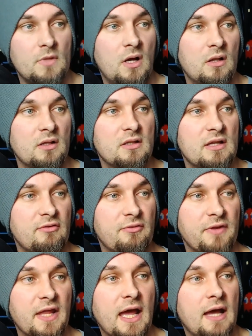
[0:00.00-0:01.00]
I'll leave it
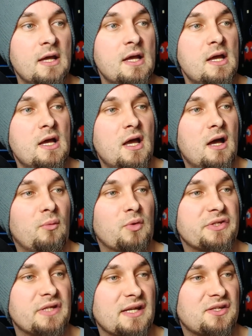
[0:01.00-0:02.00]
for that.
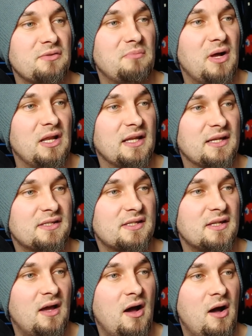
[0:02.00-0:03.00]
What's next on my
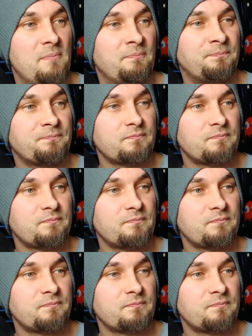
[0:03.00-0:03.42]
list? Um.